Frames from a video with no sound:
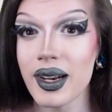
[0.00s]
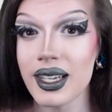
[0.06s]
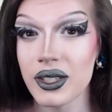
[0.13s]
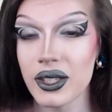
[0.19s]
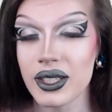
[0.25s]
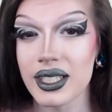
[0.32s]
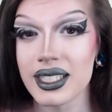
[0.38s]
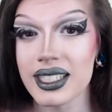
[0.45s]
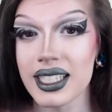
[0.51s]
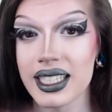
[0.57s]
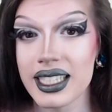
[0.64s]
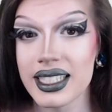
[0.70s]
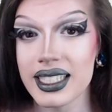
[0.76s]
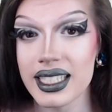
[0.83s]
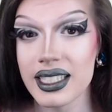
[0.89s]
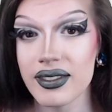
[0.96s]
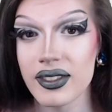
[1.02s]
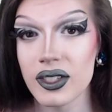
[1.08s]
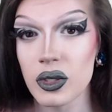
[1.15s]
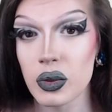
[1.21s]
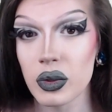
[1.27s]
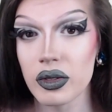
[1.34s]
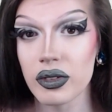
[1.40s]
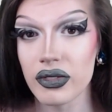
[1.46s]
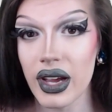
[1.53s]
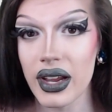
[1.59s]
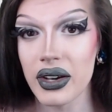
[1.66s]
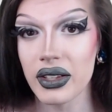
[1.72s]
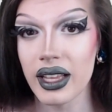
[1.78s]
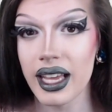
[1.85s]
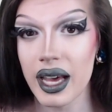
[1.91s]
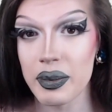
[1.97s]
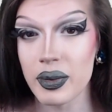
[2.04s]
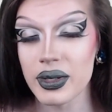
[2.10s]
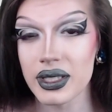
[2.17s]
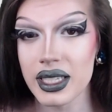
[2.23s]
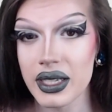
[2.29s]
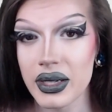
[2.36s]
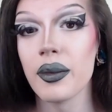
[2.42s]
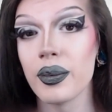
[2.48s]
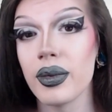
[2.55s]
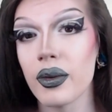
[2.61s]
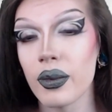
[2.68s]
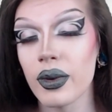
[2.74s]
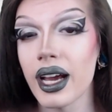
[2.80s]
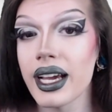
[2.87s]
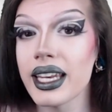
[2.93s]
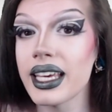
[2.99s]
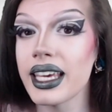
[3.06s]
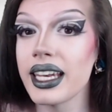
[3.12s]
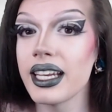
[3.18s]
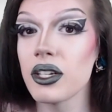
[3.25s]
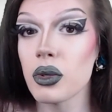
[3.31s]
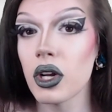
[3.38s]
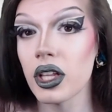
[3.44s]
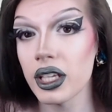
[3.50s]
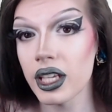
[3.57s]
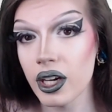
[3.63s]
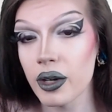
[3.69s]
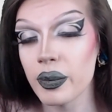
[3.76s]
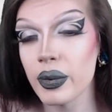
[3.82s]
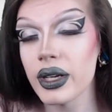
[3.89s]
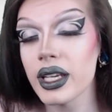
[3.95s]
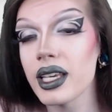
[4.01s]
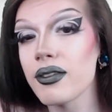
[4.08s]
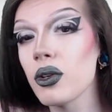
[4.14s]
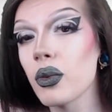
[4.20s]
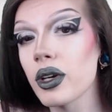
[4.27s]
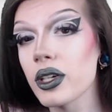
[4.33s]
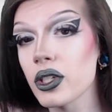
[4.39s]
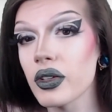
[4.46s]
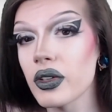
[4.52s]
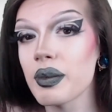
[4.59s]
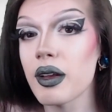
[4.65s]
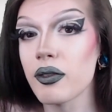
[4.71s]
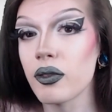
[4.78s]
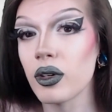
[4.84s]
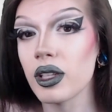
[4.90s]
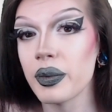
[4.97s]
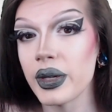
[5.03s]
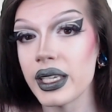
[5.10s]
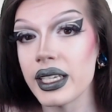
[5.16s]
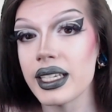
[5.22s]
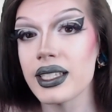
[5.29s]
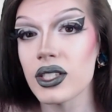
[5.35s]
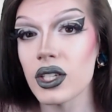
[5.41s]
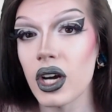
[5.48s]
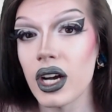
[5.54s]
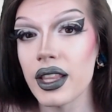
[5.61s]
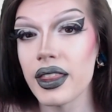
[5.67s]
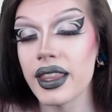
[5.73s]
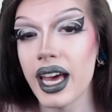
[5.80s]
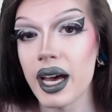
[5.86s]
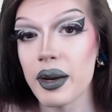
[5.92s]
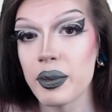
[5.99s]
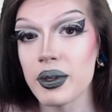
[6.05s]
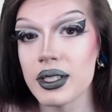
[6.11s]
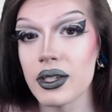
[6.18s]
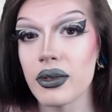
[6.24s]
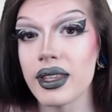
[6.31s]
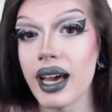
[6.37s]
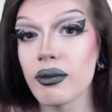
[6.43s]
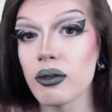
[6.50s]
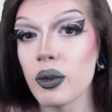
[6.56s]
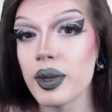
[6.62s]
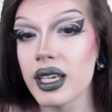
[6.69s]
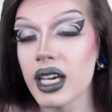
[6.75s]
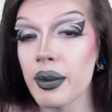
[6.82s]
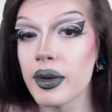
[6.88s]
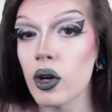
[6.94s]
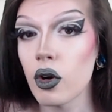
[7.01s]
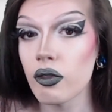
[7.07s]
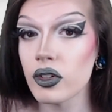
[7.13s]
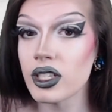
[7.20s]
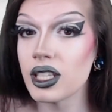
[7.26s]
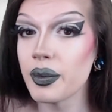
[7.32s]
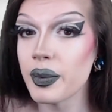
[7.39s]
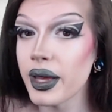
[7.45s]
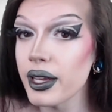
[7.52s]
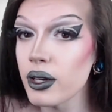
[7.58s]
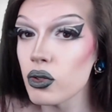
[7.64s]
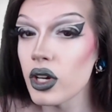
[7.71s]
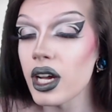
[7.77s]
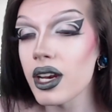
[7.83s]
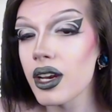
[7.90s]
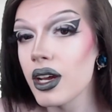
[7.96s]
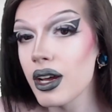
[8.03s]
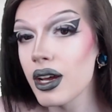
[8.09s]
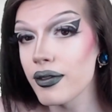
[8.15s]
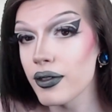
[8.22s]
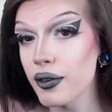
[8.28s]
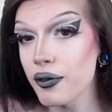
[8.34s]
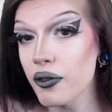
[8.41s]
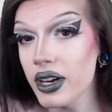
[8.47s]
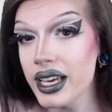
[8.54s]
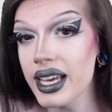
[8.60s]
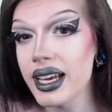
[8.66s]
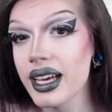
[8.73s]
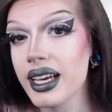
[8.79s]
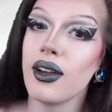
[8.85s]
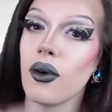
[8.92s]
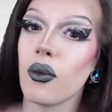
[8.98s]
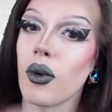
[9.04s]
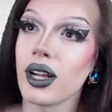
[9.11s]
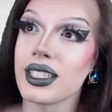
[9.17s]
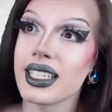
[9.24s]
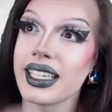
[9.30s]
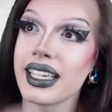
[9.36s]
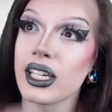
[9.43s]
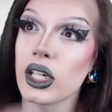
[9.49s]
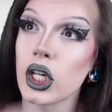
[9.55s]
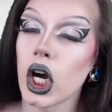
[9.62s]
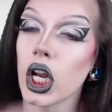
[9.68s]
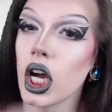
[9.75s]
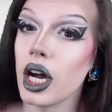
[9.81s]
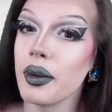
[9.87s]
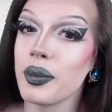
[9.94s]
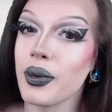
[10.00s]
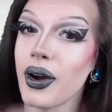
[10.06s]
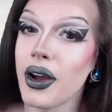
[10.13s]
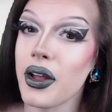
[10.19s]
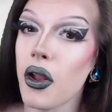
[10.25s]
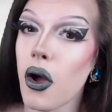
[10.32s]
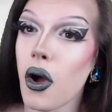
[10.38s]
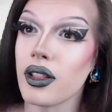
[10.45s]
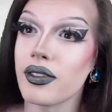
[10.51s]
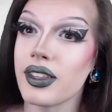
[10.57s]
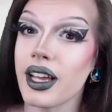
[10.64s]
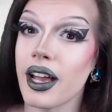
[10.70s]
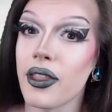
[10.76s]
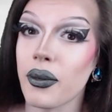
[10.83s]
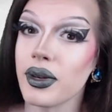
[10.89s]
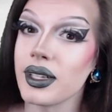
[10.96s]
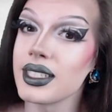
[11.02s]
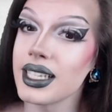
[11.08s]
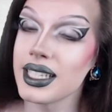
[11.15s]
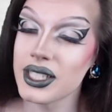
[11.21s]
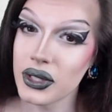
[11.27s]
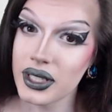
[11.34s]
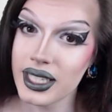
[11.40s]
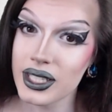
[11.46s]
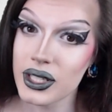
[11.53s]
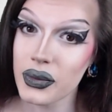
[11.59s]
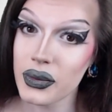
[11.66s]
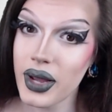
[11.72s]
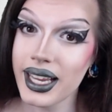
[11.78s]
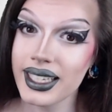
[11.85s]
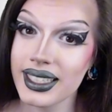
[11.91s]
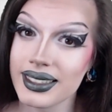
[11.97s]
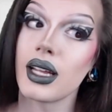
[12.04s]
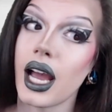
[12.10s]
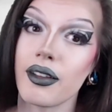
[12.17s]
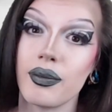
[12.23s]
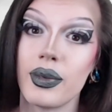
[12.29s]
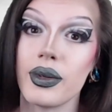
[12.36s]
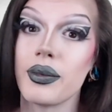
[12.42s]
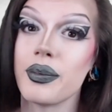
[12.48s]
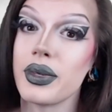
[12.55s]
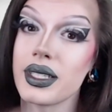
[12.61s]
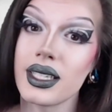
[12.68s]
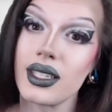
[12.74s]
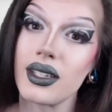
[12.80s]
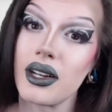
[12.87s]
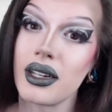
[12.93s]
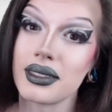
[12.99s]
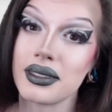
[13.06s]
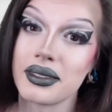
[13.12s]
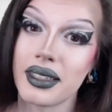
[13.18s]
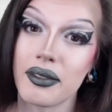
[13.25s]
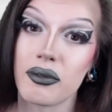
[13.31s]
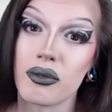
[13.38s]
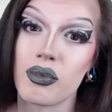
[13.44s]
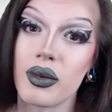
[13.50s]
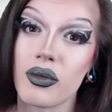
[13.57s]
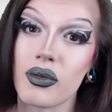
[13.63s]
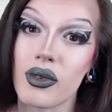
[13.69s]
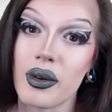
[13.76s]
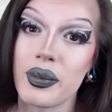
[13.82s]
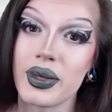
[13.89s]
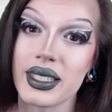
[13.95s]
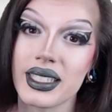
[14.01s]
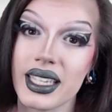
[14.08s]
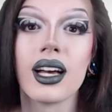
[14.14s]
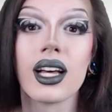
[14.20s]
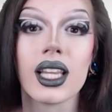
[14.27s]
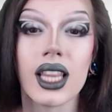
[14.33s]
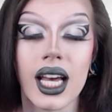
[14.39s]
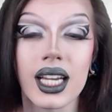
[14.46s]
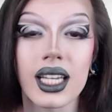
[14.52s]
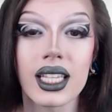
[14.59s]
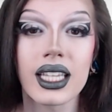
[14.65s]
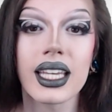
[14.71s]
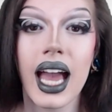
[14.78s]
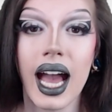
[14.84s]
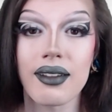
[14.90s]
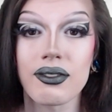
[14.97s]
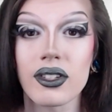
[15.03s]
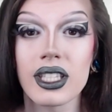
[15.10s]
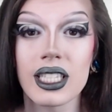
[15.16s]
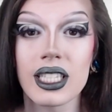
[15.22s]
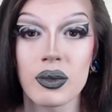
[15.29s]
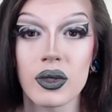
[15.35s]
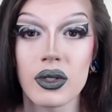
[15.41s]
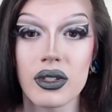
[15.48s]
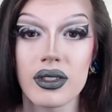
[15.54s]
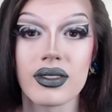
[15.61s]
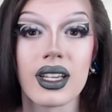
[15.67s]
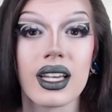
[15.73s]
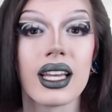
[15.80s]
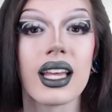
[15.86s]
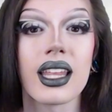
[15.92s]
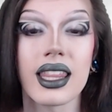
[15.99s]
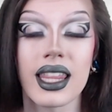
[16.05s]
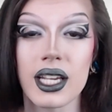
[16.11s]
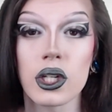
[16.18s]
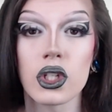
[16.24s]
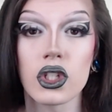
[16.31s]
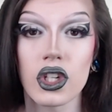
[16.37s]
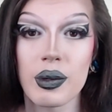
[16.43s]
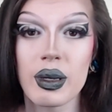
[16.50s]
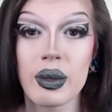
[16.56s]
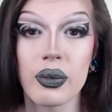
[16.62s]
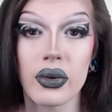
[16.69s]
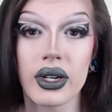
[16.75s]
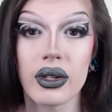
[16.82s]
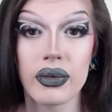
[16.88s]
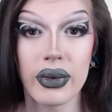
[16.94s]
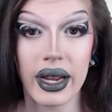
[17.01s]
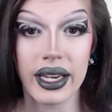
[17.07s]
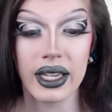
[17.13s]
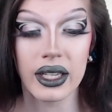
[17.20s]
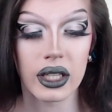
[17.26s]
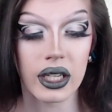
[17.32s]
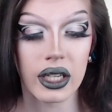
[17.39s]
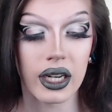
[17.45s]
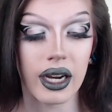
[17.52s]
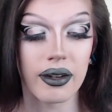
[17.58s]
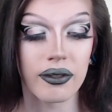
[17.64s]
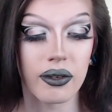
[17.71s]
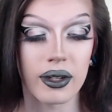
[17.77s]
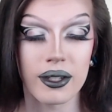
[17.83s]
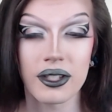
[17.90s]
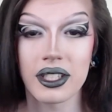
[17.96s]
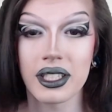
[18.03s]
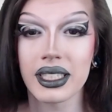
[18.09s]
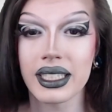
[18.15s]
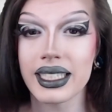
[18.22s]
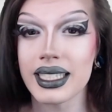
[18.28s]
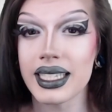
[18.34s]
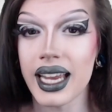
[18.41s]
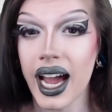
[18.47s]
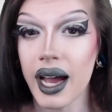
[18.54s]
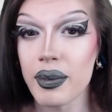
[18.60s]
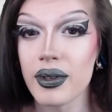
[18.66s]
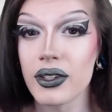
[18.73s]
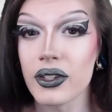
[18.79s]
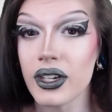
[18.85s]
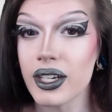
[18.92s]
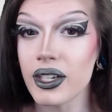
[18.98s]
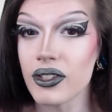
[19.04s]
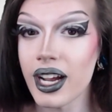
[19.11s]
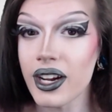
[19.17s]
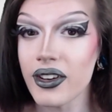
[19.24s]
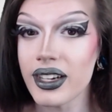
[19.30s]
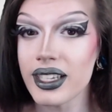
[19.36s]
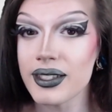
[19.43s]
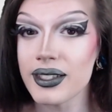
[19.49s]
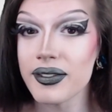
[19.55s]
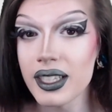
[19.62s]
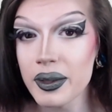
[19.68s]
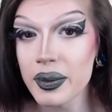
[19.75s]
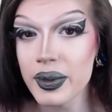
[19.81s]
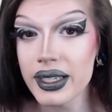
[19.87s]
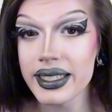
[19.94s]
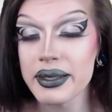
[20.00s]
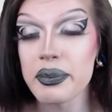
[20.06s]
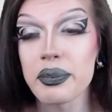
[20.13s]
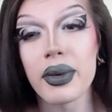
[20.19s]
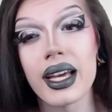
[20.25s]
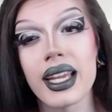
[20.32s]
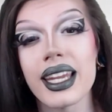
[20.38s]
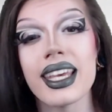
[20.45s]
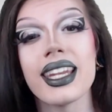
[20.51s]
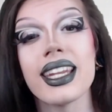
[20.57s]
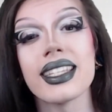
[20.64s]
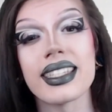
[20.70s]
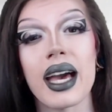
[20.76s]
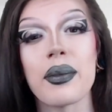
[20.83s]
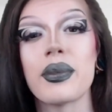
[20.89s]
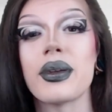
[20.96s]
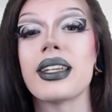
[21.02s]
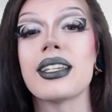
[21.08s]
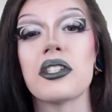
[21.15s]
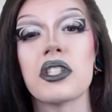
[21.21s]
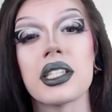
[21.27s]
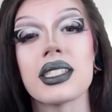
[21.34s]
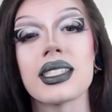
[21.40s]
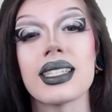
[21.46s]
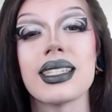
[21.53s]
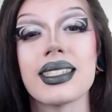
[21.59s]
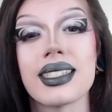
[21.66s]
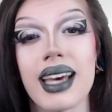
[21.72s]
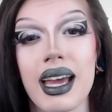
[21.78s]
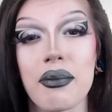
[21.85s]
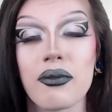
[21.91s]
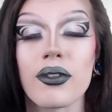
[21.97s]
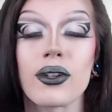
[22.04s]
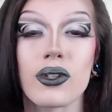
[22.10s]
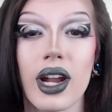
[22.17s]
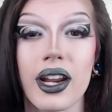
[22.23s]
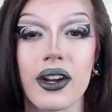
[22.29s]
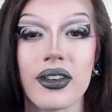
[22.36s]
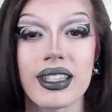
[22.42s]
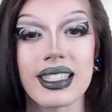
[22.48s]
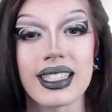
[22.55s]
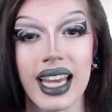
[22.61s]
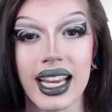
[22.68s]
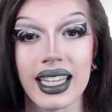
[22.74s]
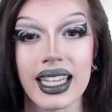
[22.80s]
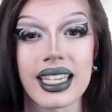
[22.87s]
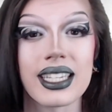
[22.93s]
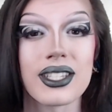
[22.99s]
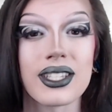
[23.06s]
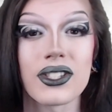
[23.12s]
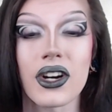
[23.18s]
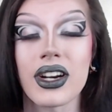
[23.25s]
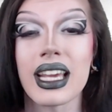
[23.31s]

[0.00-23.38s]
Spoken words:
looks in this individual final episode. We're not gonna get into it all here, but if you want to read my full opinions on the episode, that will be coming over to the Patreon for free. Once I get caught up on all of the other ones I still need to write. I've been busy, y'all. I've been real busy. Luckily, after this move, things should be pretty regular. Unfortunately, it didn't happen during Drag Race Philippines, but it is happening just in time for Drag Race Thailand starting